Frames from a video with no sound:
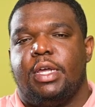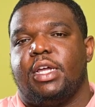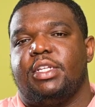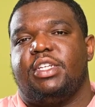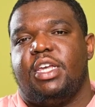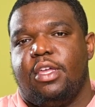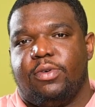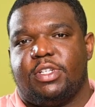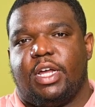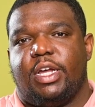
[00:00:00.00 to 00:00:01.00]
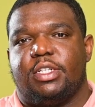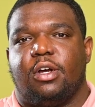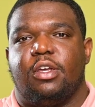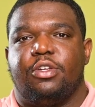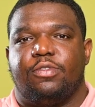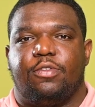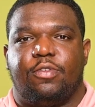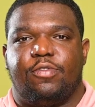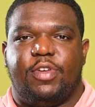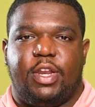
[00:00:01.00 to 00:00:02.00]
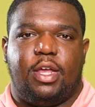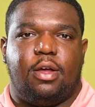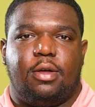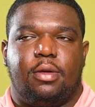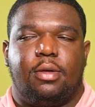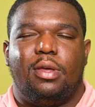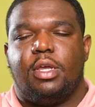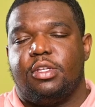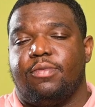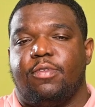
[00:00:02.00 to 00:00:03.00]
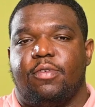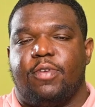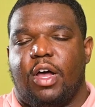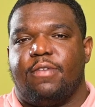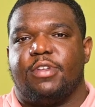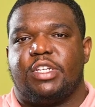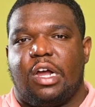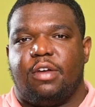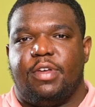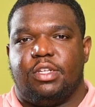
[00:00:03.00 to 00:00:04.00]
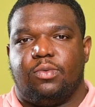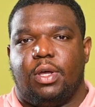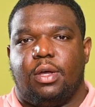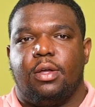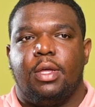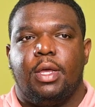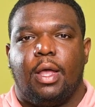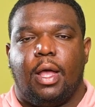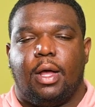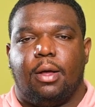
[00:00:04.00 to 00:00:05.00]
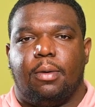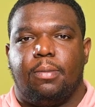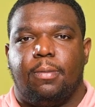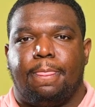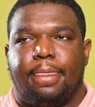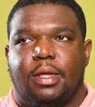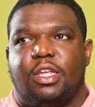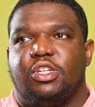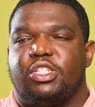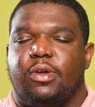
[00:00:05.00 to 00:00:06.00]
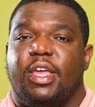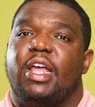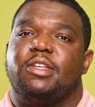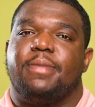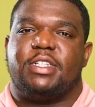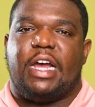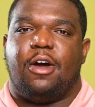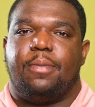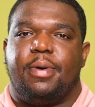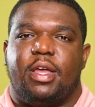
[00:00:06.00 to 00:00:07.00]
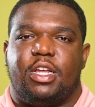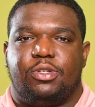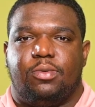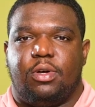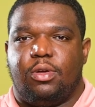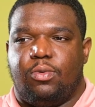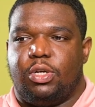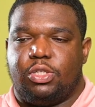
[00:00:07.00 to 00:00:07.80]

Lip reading: Continuous lights are useful for video. You can use it for photography as well, but you just don't get as much output as you would with a